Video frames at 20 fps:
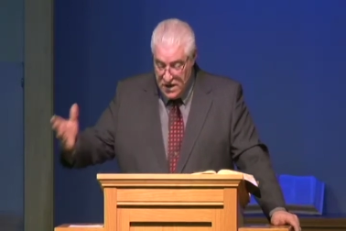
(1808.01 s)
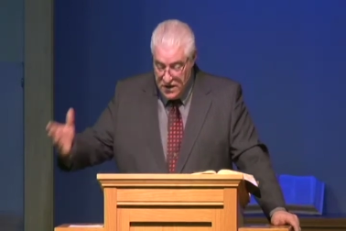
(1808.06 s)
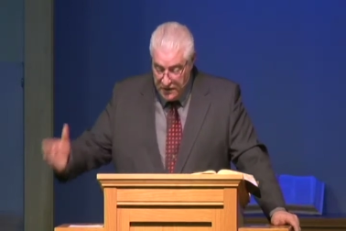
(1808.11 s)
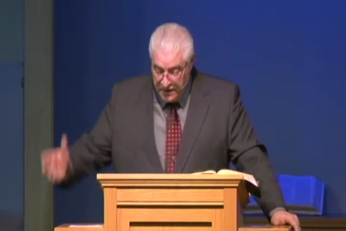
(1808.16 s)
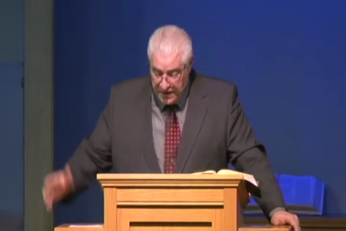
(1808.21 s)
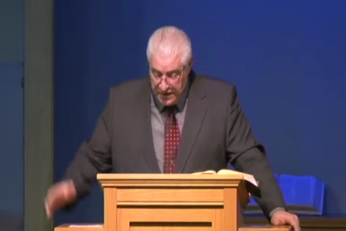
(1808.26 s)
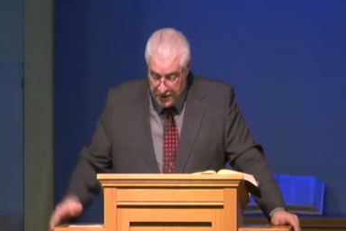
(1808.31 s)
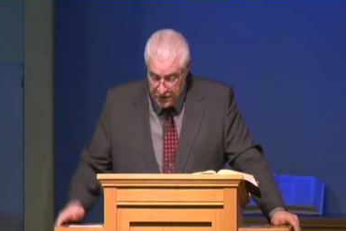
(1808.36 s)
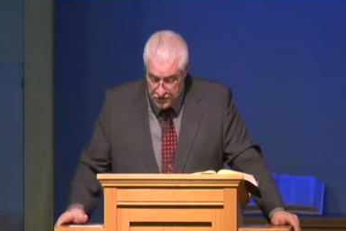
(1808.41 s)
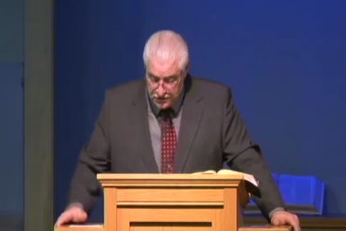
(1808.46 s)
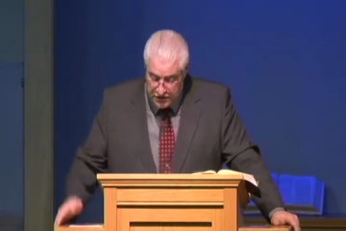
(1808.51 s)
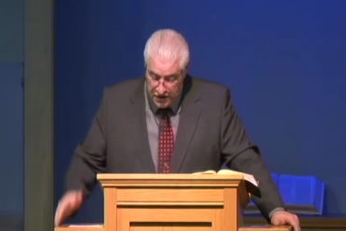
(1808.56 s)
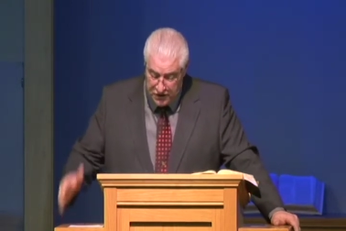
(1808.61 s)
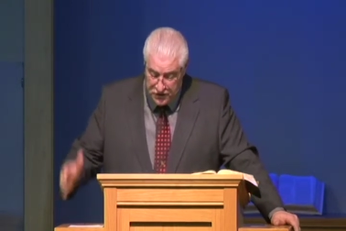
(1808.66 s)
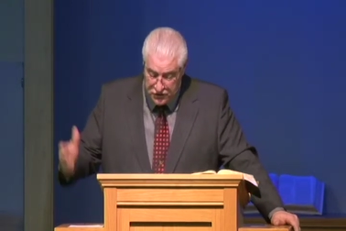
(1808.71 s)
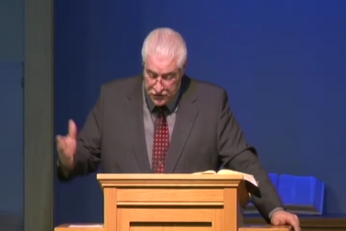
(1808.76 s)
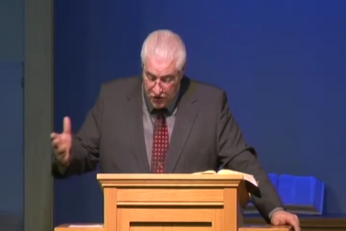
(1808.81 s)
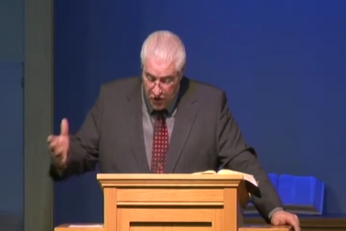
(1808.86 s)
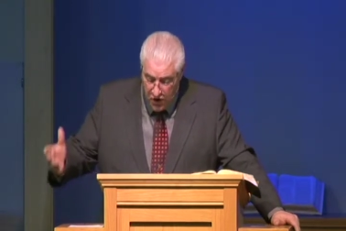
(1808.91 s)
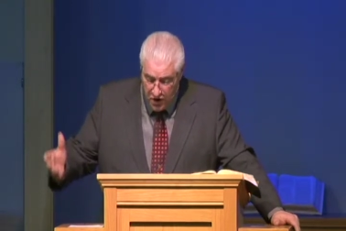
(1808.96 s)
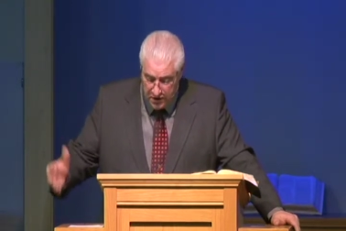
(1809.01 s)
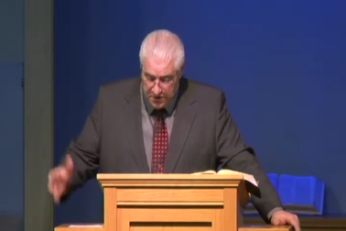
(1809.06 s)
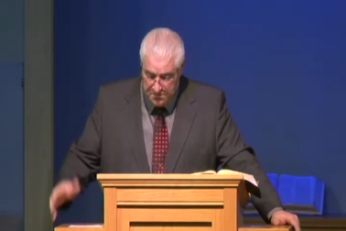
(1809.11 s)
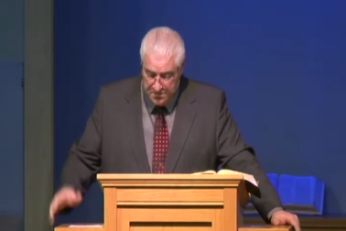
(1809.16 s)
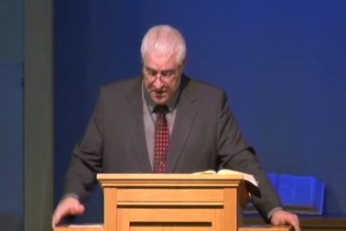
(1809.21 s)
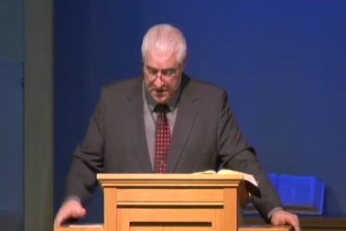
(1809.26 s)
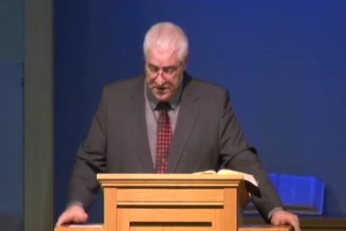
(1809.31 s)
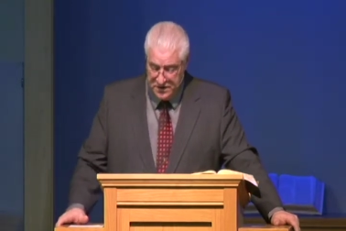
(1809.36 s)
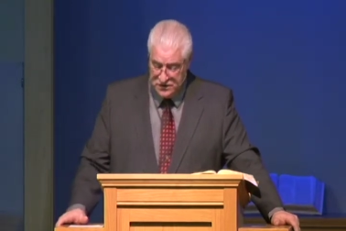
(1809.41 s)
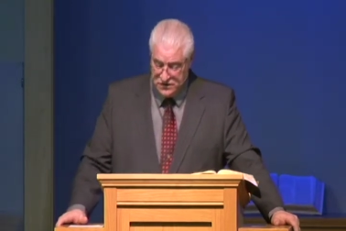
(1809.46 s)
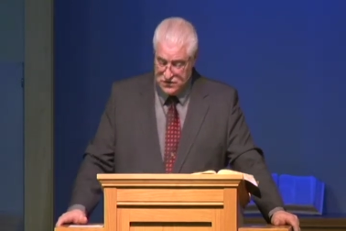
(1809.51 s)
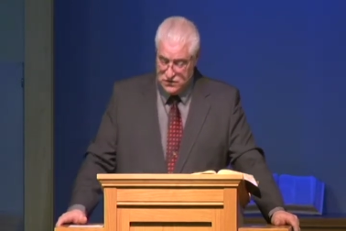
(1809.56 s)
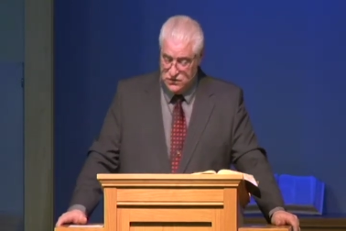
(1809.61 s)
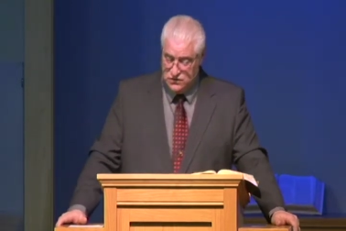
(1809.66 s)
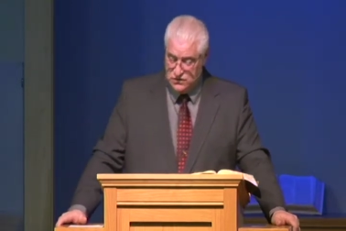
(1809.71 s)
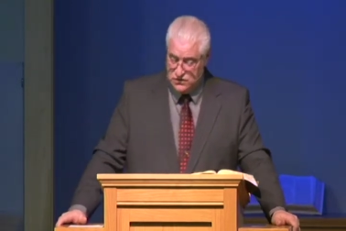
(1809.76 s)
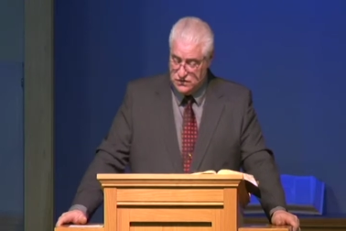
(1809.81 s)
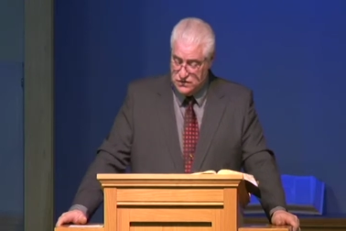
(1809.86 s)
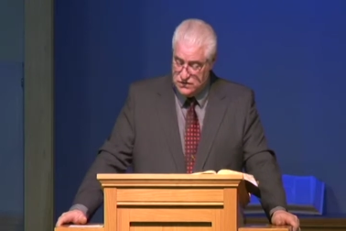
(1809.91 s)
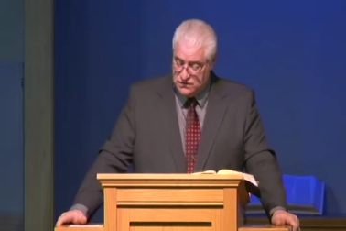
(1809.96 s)
Then he goes on to talk about
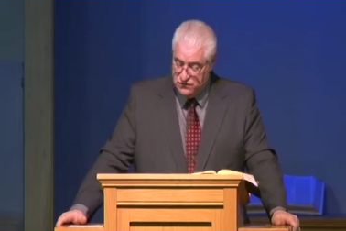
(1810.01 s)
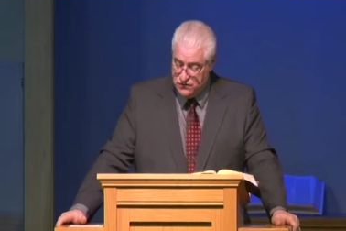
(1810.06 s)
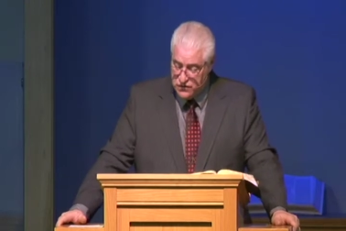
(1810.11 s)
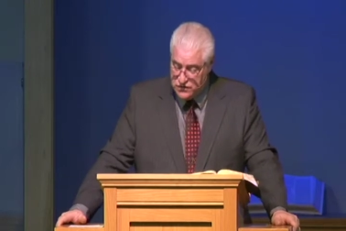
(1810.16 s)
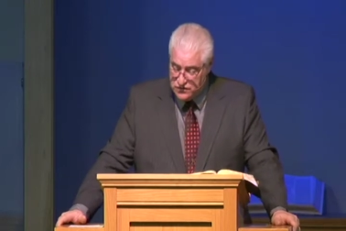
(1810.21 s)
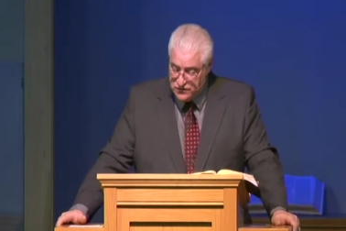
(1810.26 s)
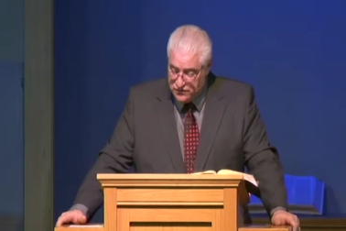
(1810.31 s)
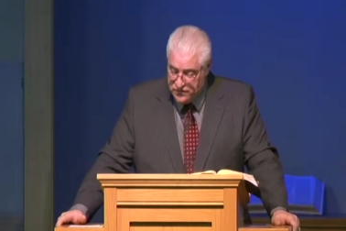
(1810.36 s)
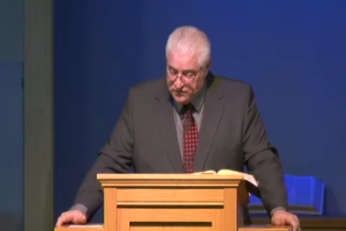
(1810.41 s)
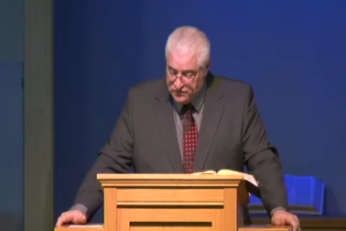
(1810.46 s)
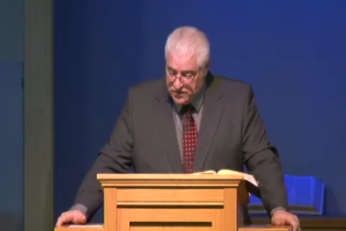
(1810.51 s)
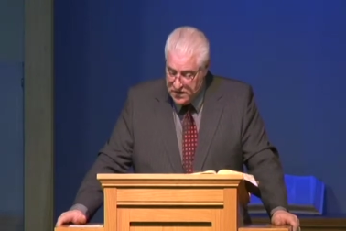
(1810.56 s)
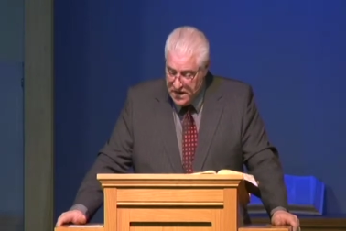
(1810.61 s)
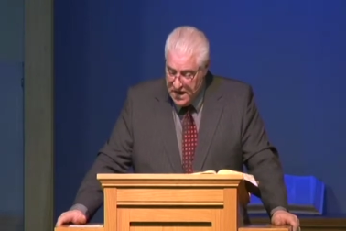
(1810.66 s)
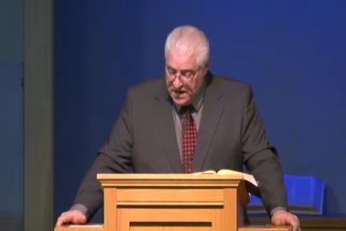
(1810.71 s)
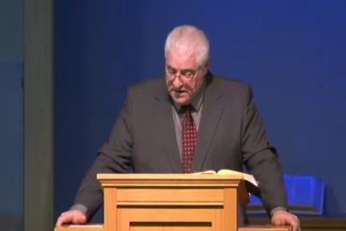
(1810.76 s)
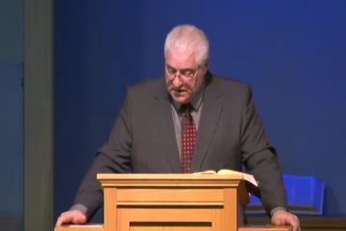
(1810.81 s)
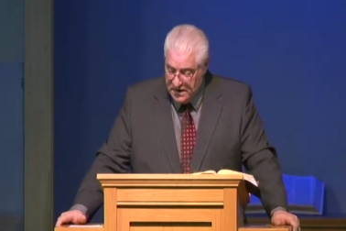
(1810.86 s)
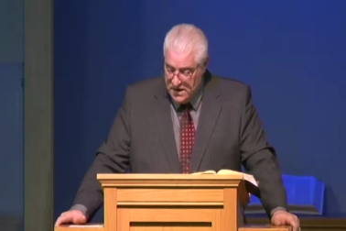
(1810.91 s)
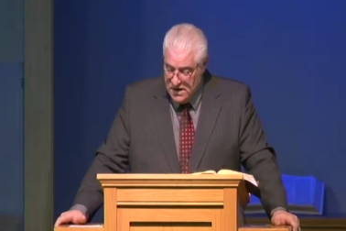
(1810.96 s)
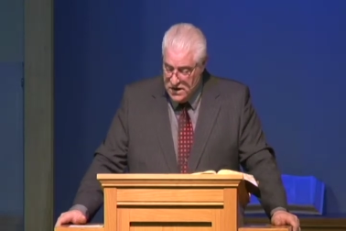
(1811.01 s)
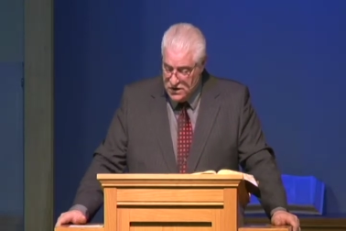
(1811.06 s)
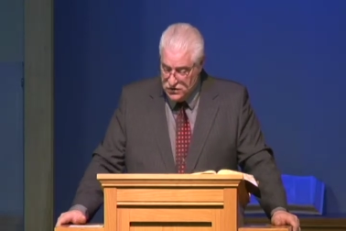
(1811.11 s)
excuses in verse 58.